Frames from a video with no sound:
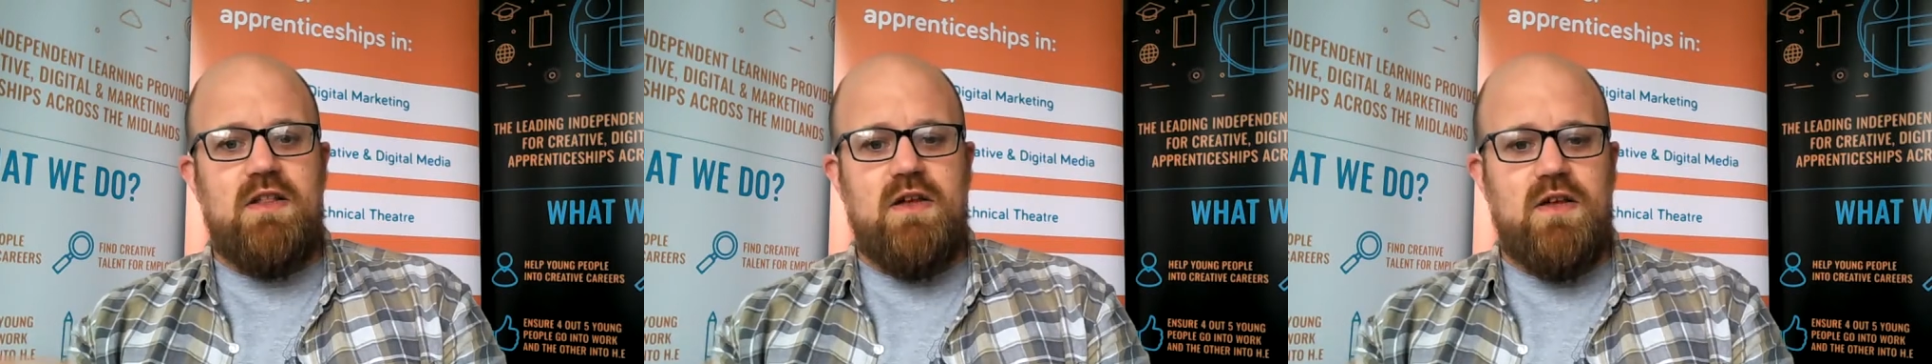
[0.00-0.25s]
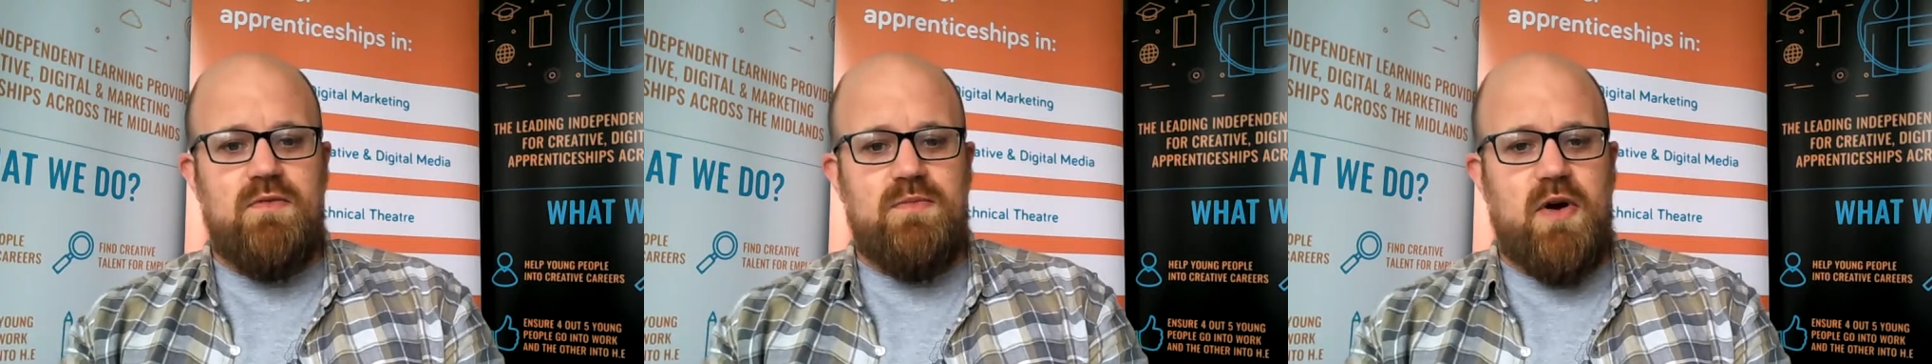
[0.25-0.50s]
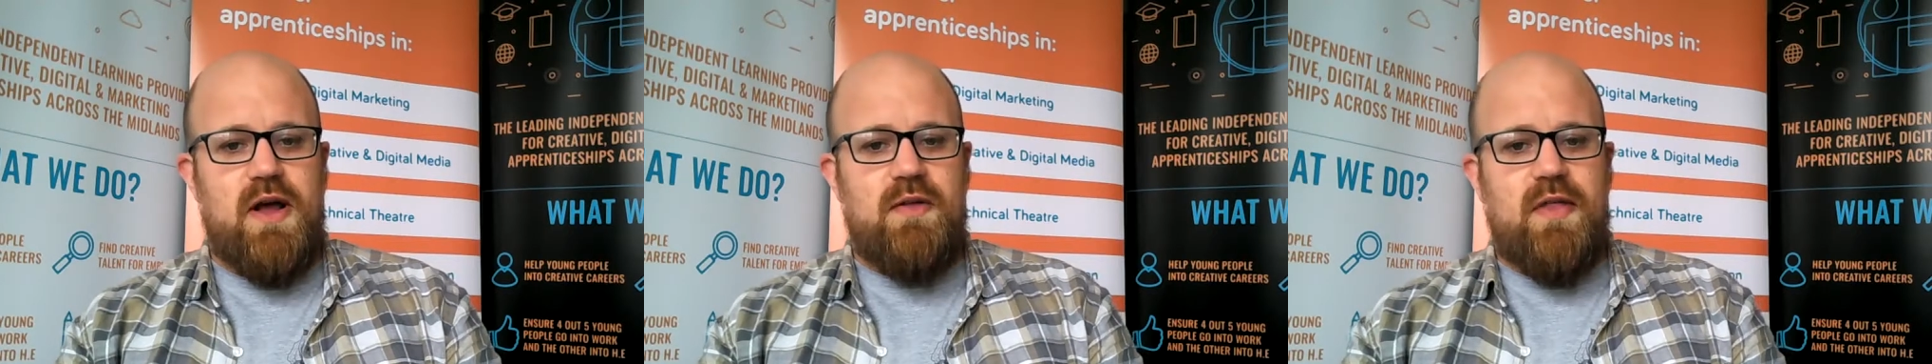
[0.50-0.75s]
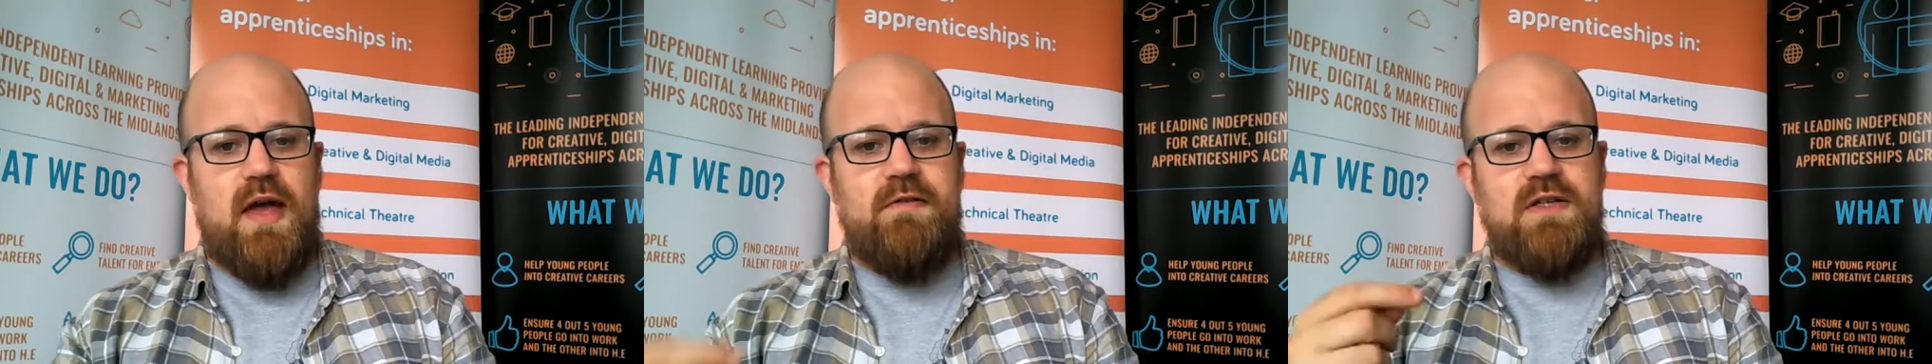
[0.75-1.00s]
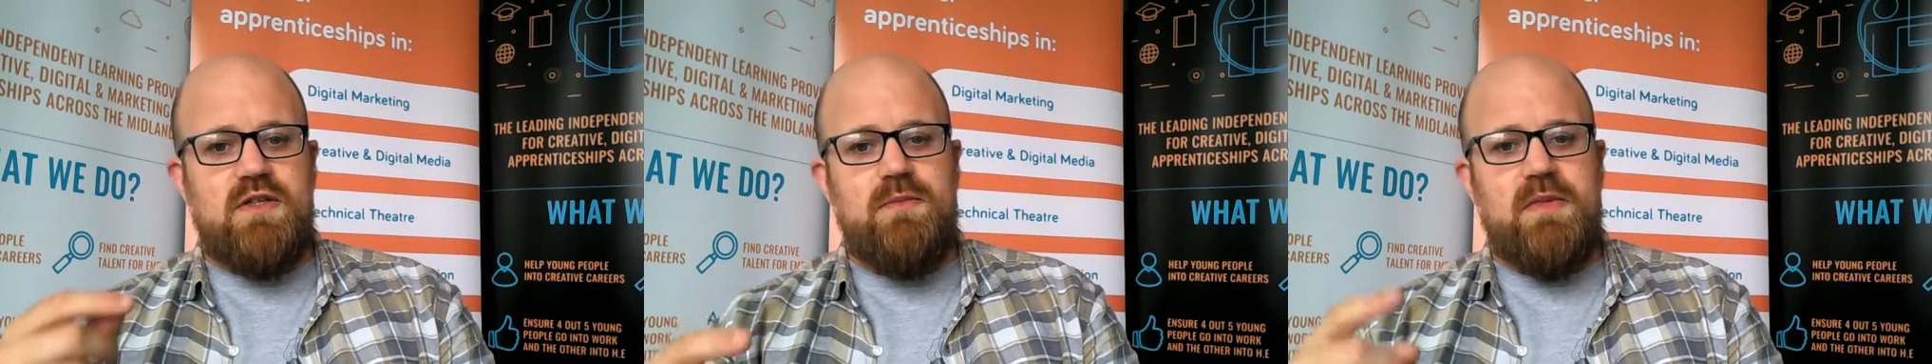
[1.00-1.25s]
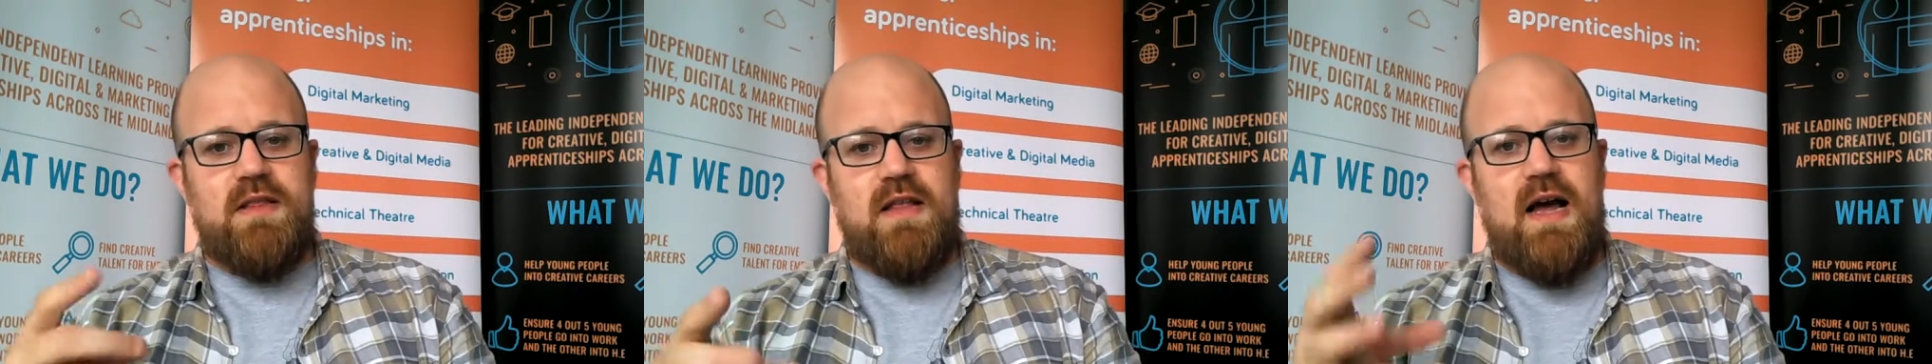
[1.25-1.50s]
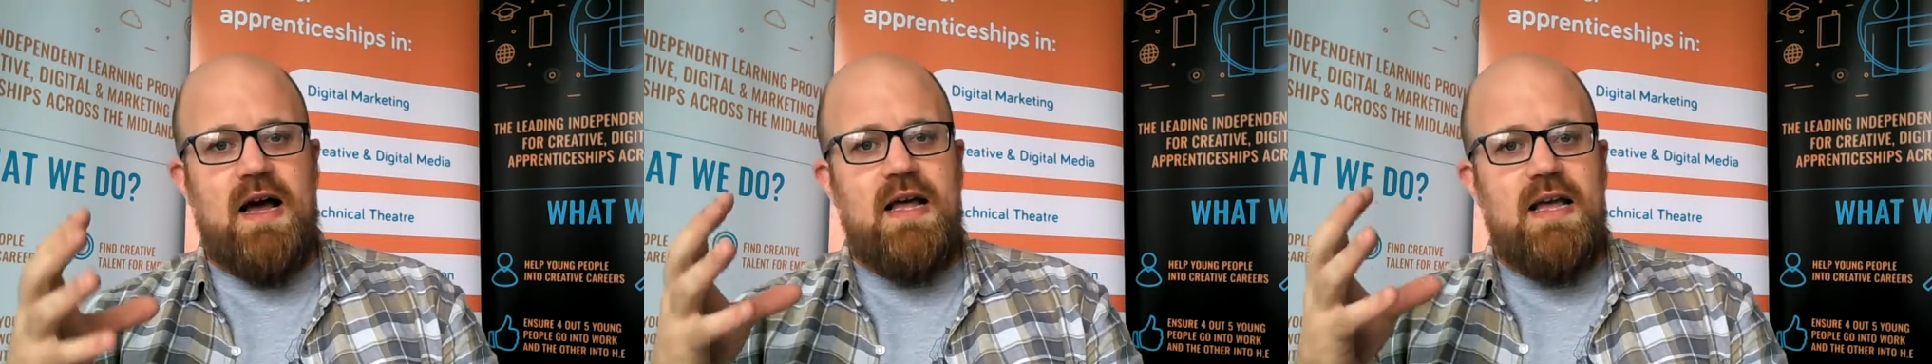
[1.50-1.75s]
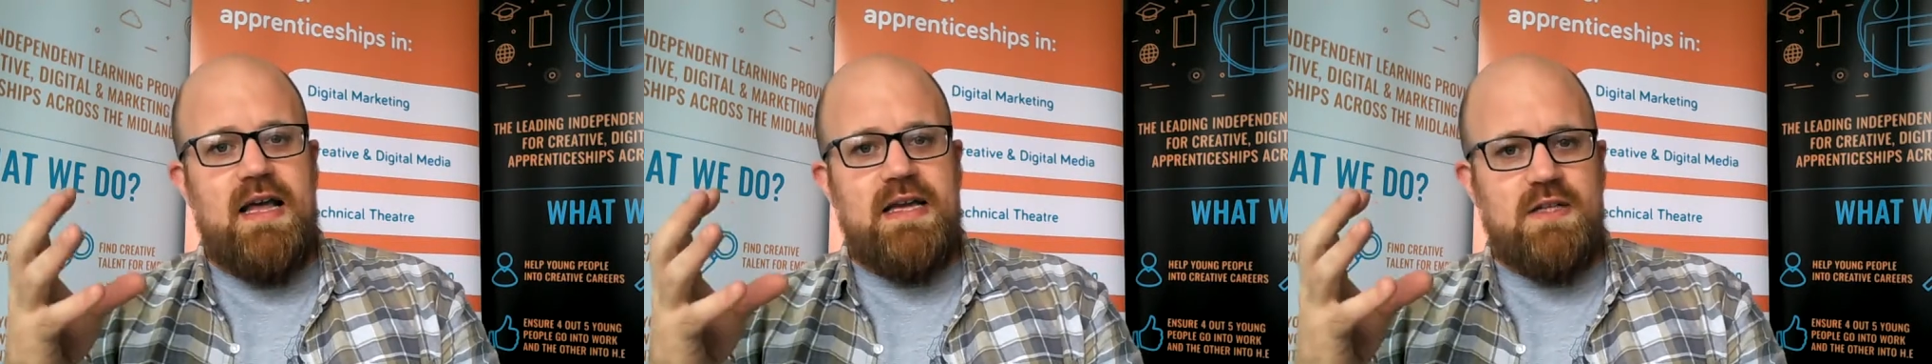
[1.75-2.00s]
that you've put out there is something that
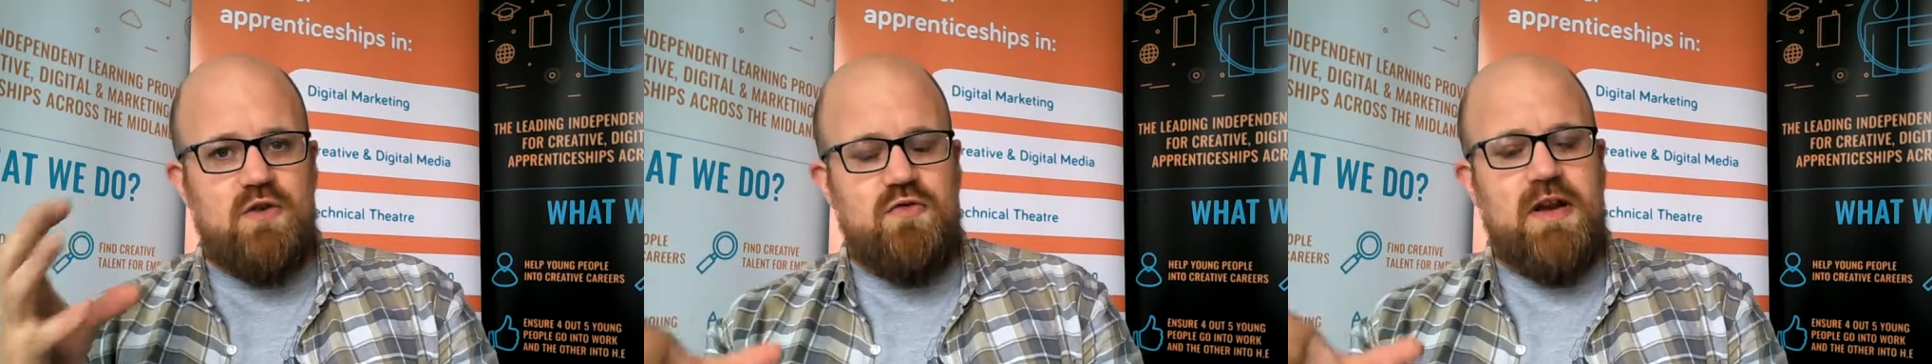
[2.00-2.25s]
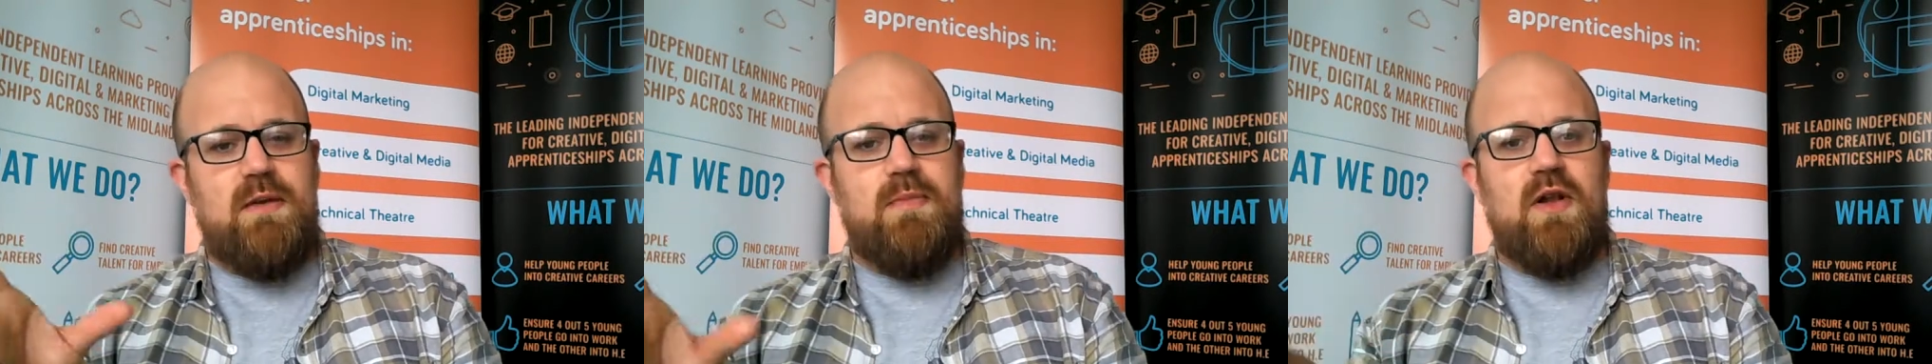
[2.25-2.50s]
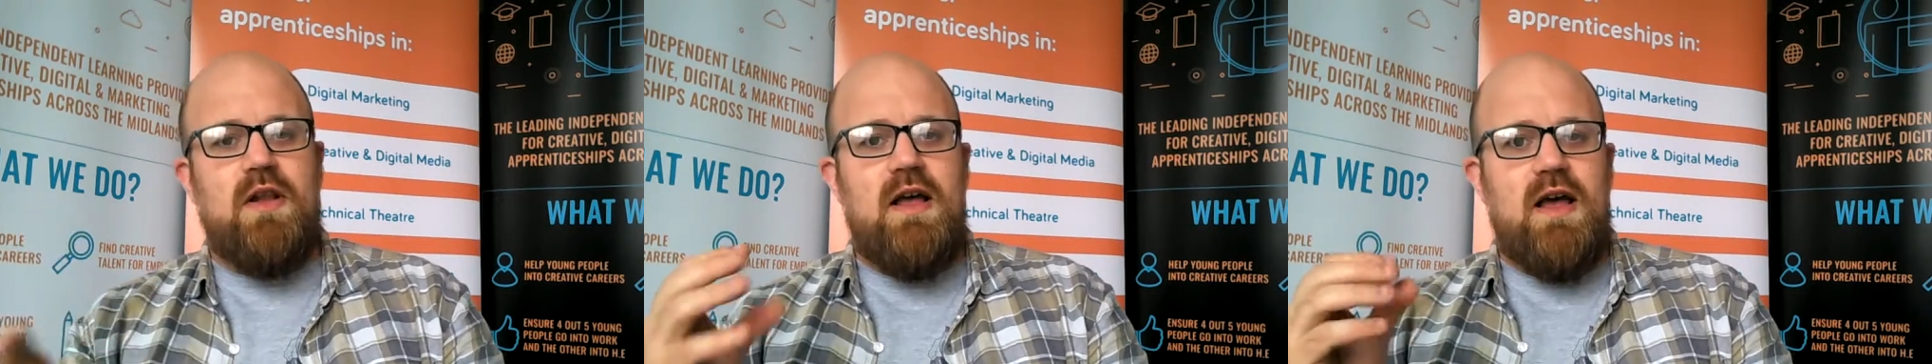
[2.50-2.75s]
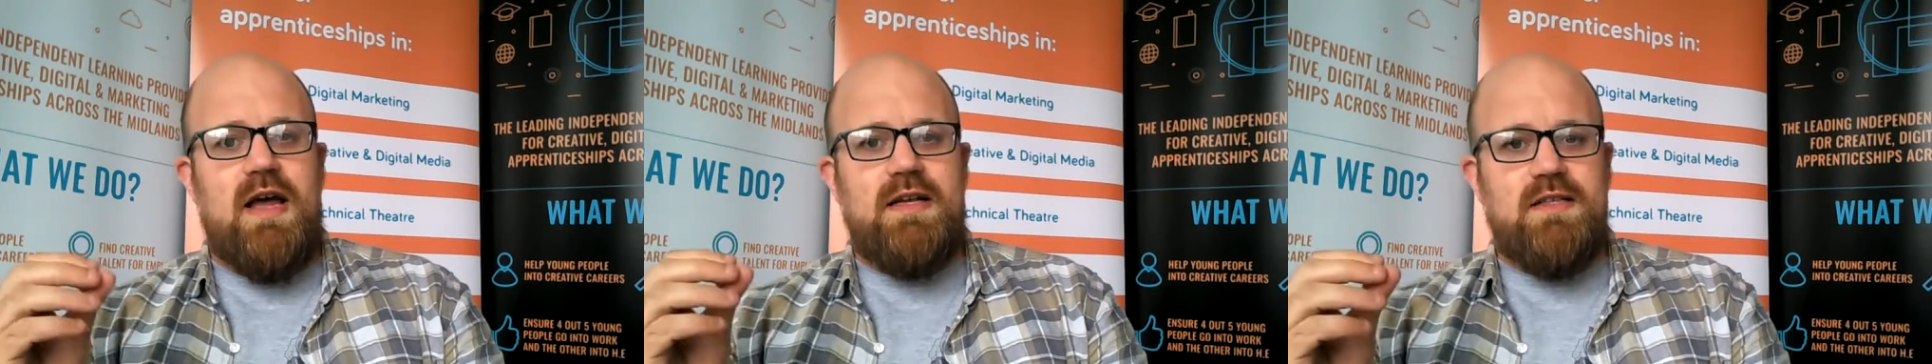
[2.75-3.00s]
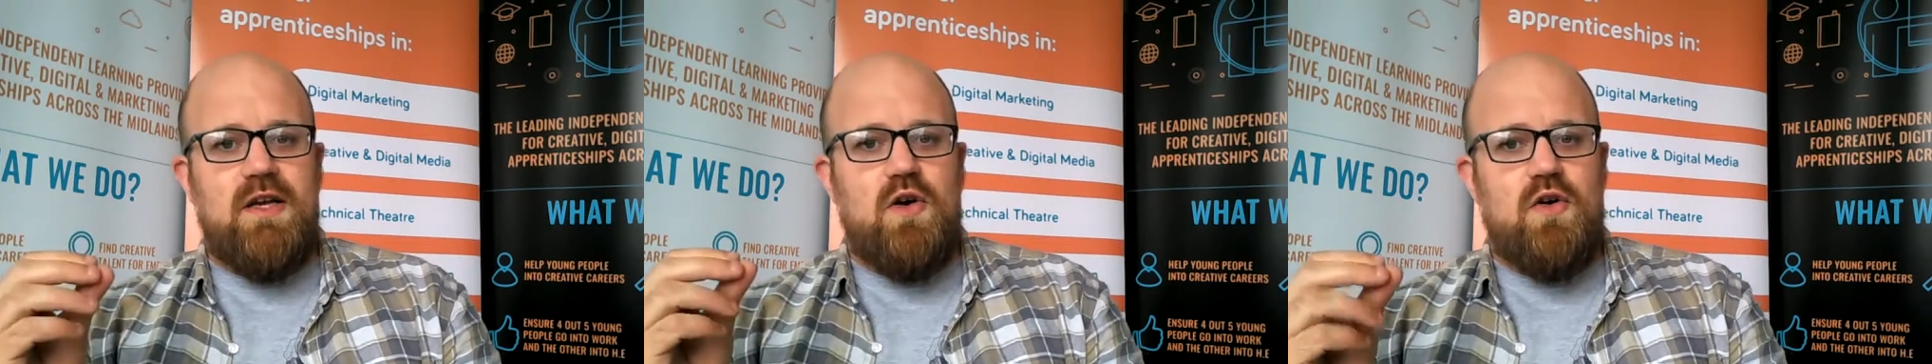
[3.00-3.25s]
is agreeable and